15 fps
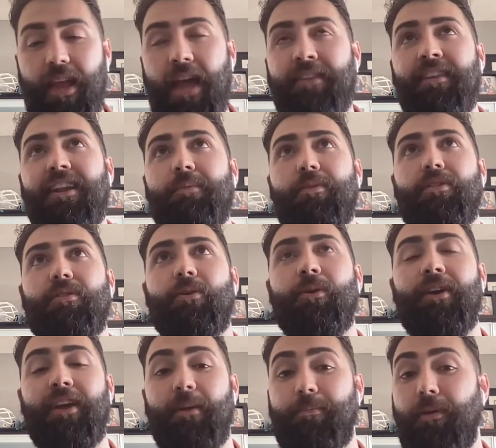ended up
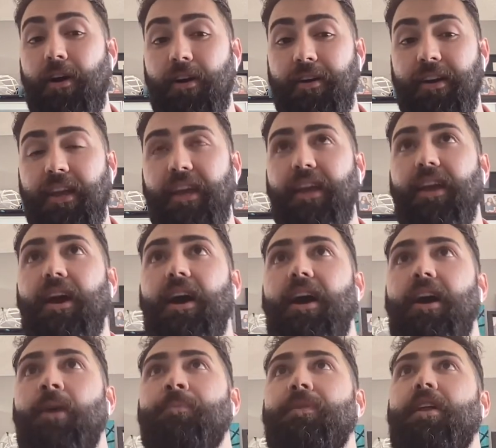throwing a party,
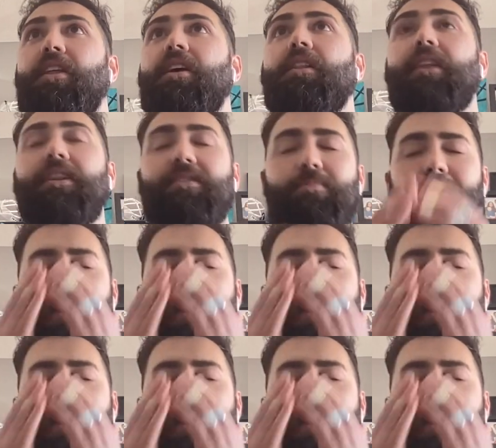and I thought, let's